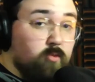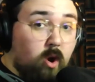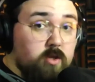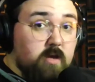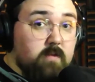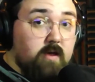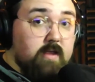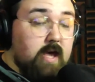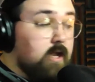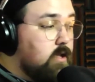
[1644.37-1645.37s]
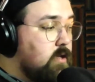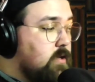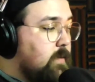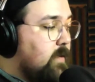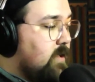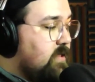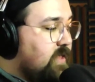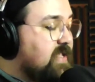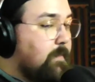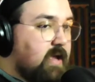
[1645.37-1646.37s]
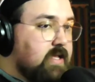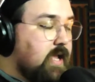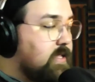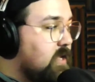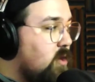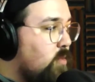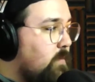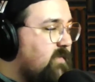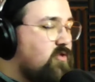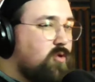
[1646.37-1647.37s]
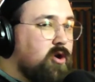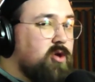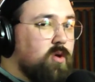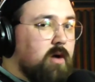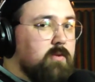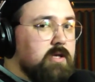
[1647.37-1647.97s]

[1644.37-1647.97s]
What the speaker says: something like that. Things that make sense to go. But if you're throwing cucumbers in there,